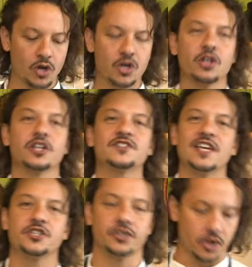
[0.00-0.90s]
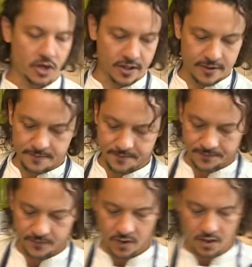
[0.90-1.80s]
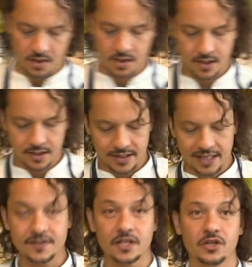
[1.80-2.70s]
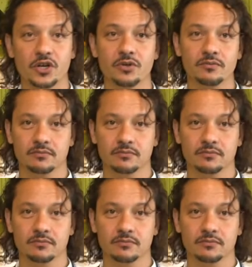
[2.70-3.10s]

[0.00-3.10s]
condensation on it. Next thing you do,